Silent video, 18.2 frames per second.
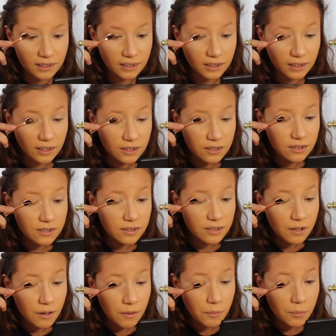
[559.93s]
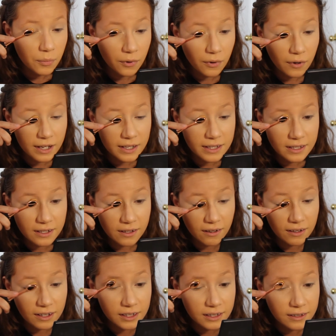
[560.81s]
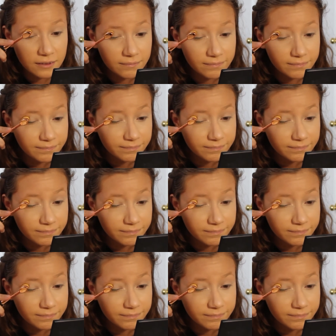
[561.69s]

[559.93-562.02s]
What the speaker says: And let's just press it on in.